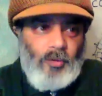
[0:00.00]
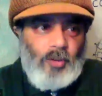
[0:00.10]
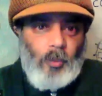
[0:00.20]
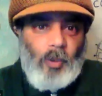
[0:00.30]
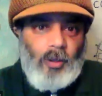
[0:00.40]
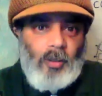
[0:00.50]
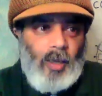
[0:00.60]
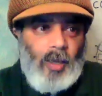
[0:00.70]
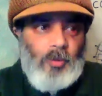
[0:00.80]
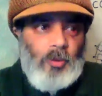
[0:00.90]
If someone
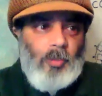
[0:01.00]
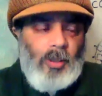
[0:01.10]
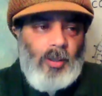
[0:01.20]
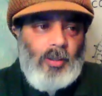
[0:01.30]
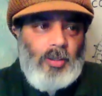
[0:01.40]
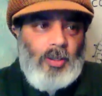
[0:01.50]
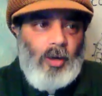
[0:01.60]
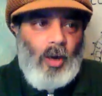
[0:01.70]
came to me and said,